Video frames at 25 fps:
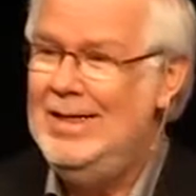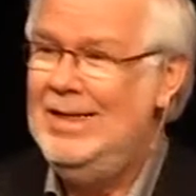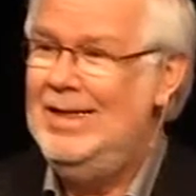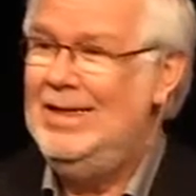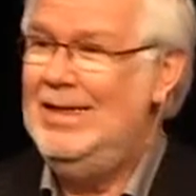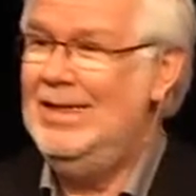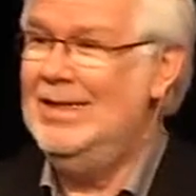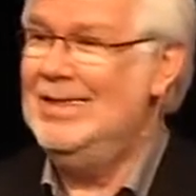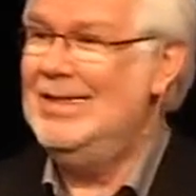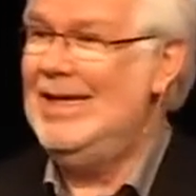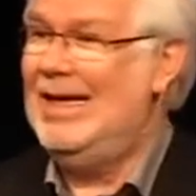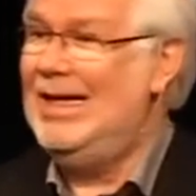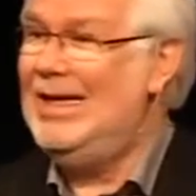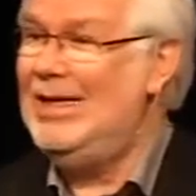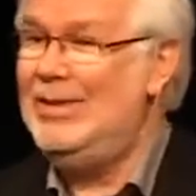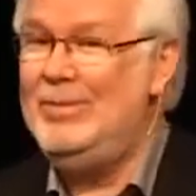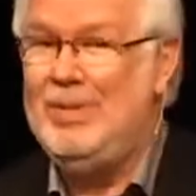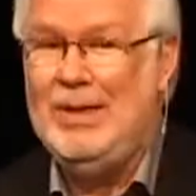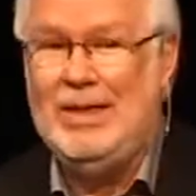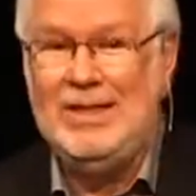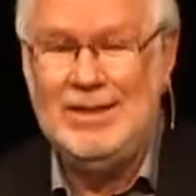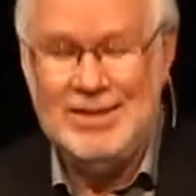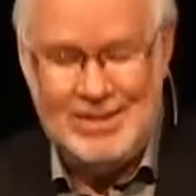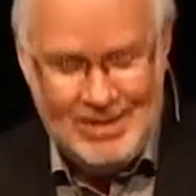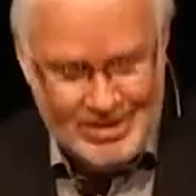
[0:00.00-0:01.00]
His
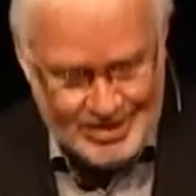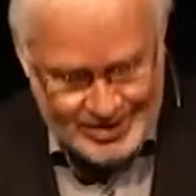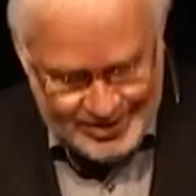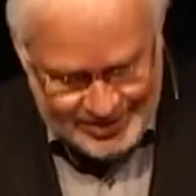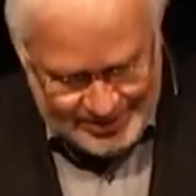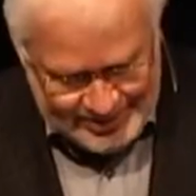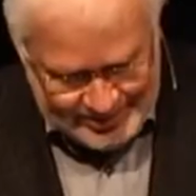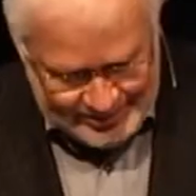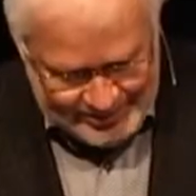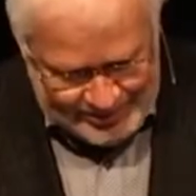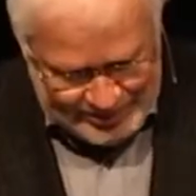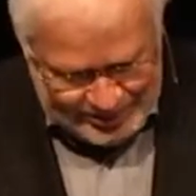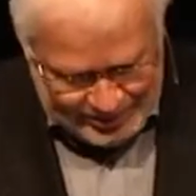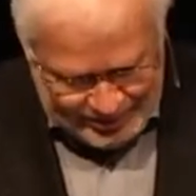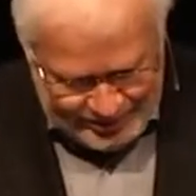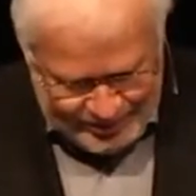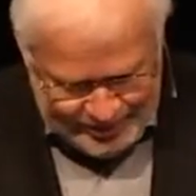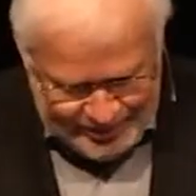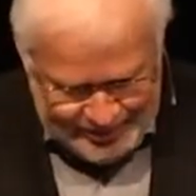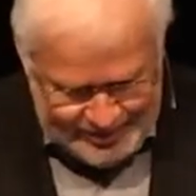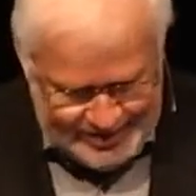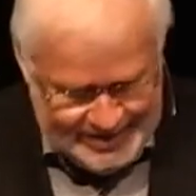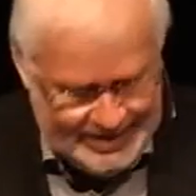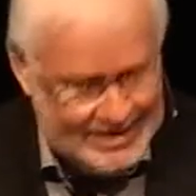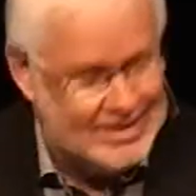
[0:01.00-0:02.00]
enemies are
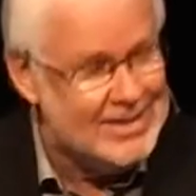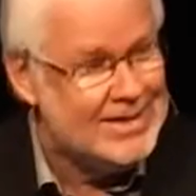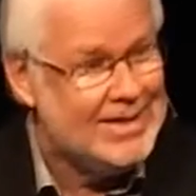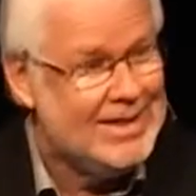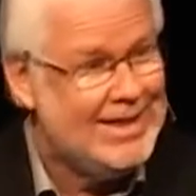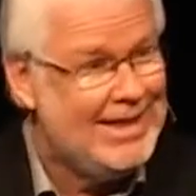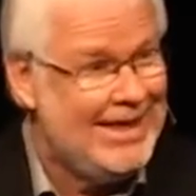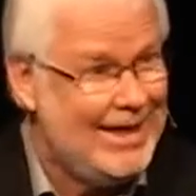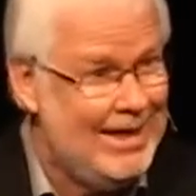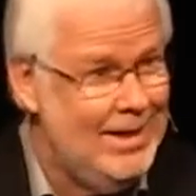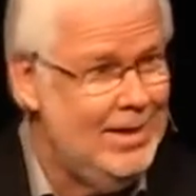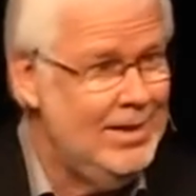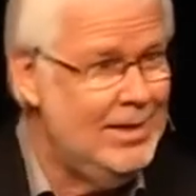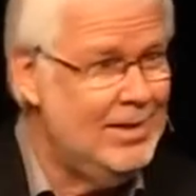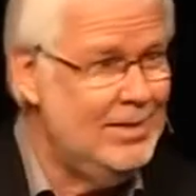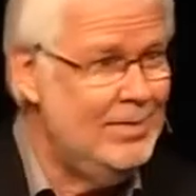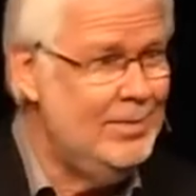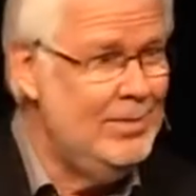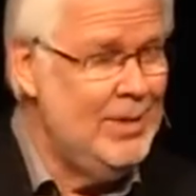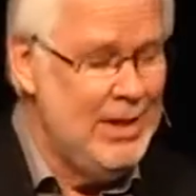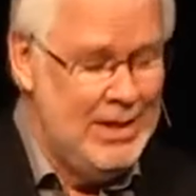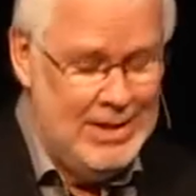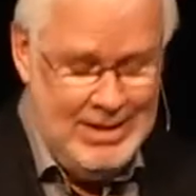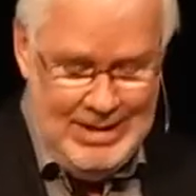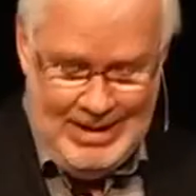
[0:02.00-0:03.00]
subdued, his
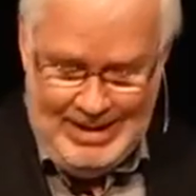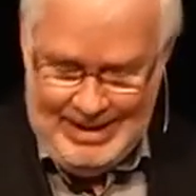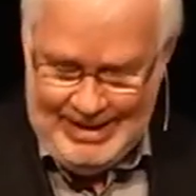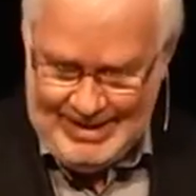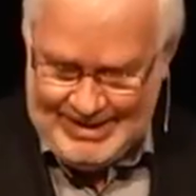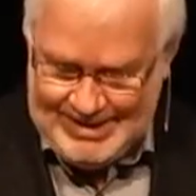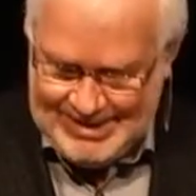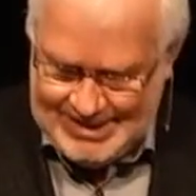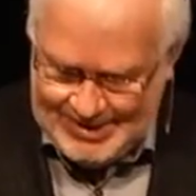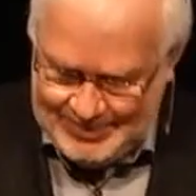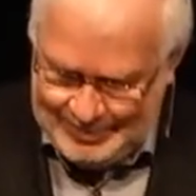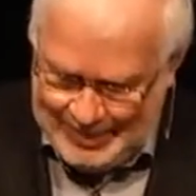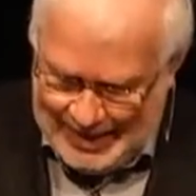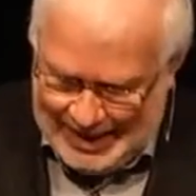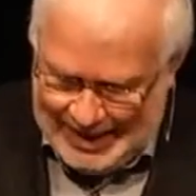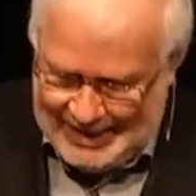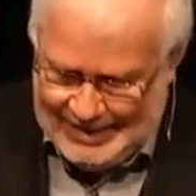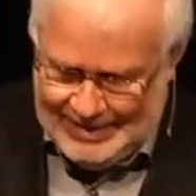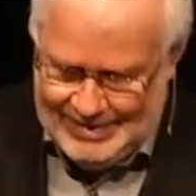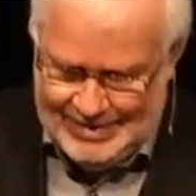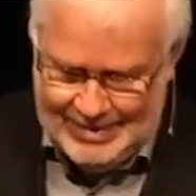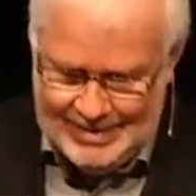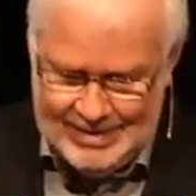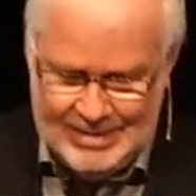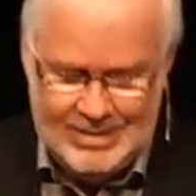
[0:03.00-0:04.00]
kingdom
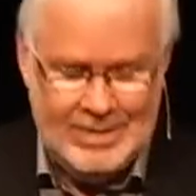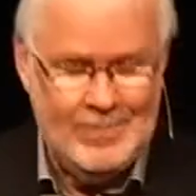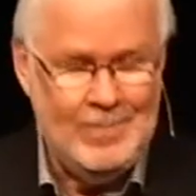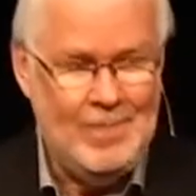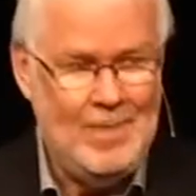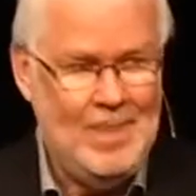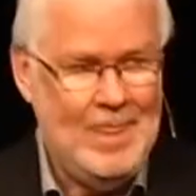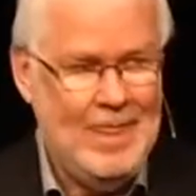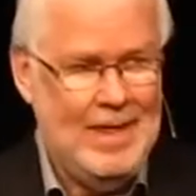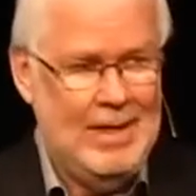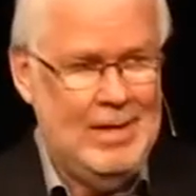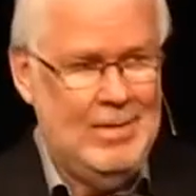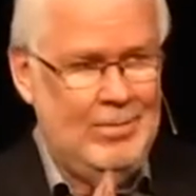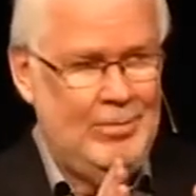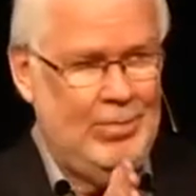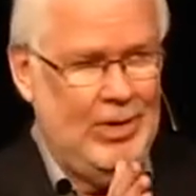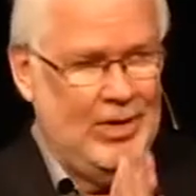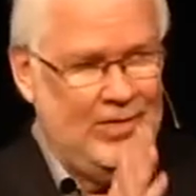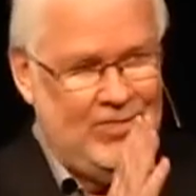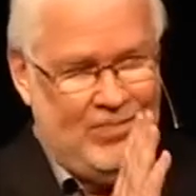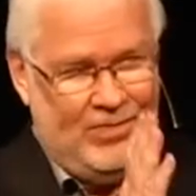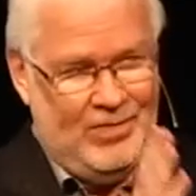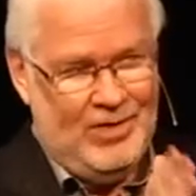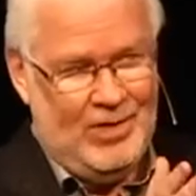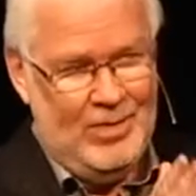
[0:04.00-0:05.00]
expanded. But
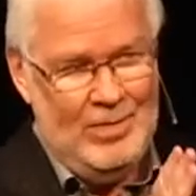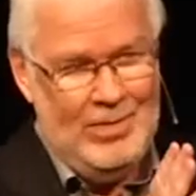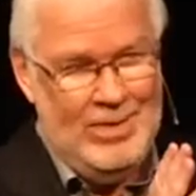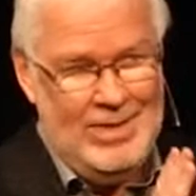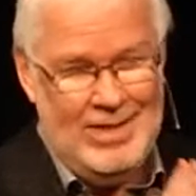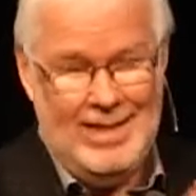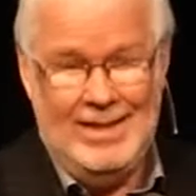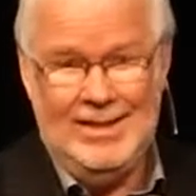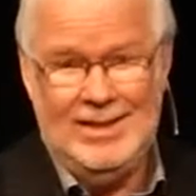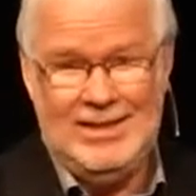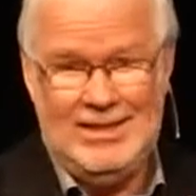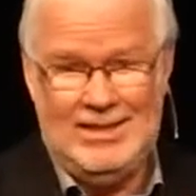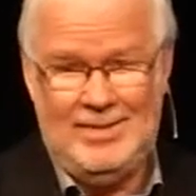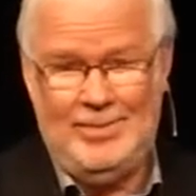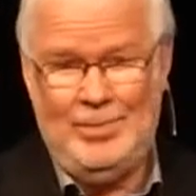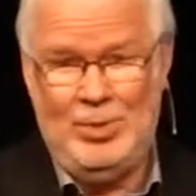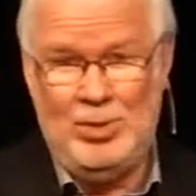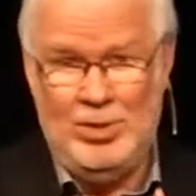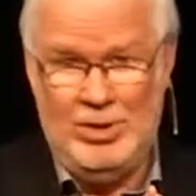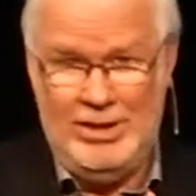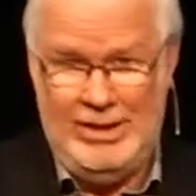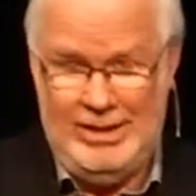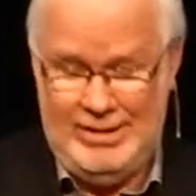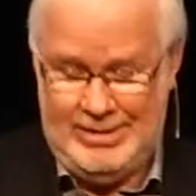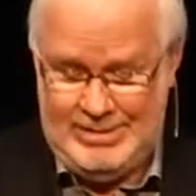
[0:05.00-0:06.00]
from this
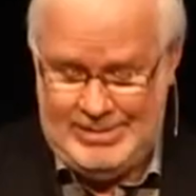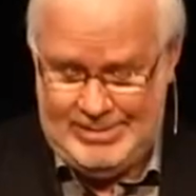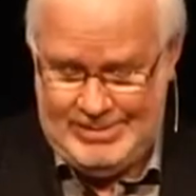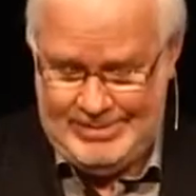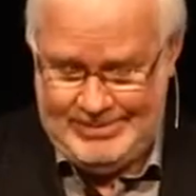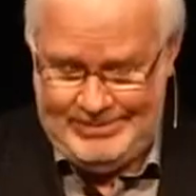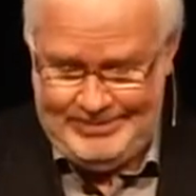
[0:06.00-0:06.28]
point,